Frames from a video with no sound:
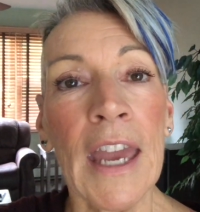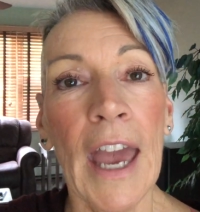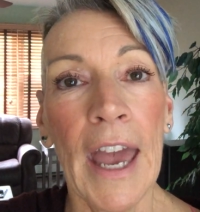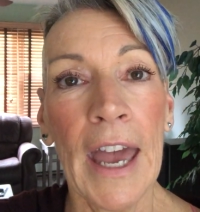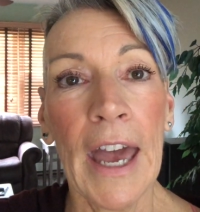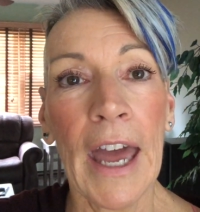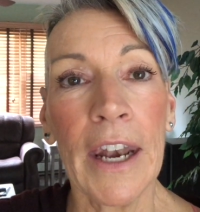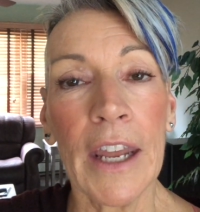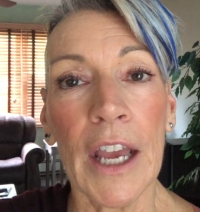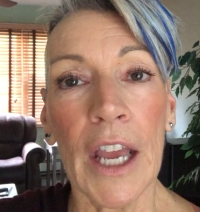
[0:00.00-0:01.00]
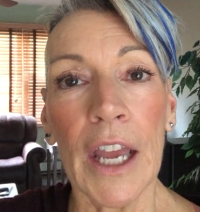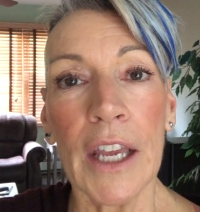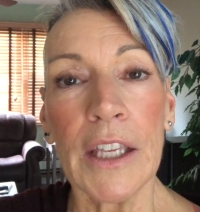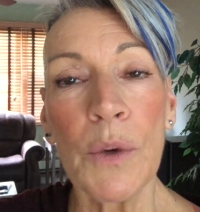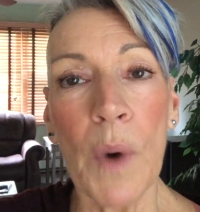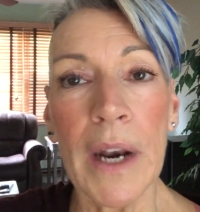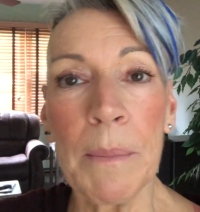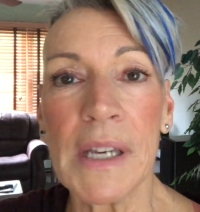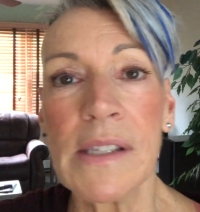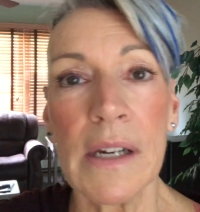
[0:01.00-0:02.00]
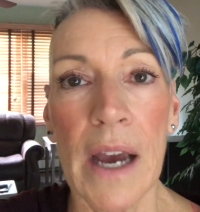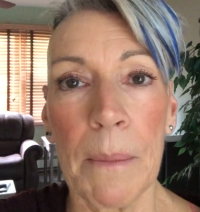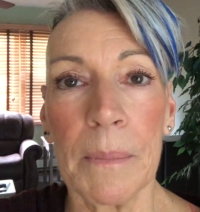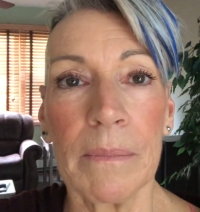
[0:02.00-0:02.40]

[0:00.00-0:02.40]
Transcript: And you want to mix it up.